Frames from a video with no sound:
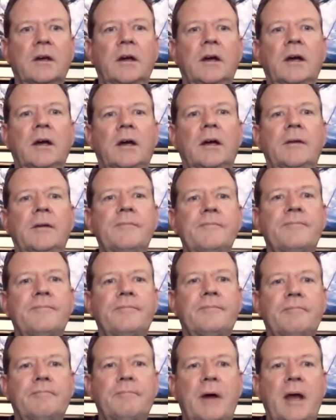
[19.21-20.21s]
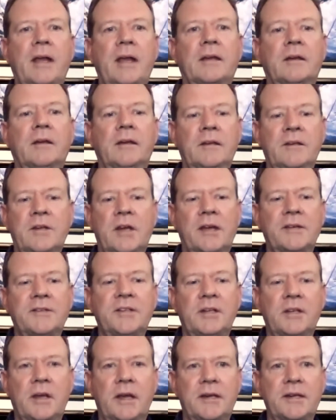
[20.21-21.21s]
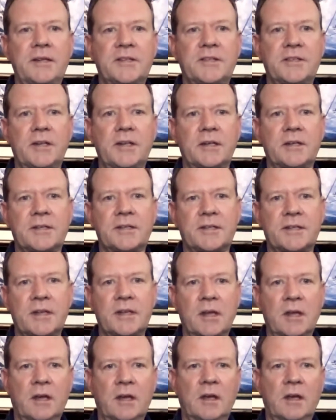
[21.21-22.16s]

back in 1996,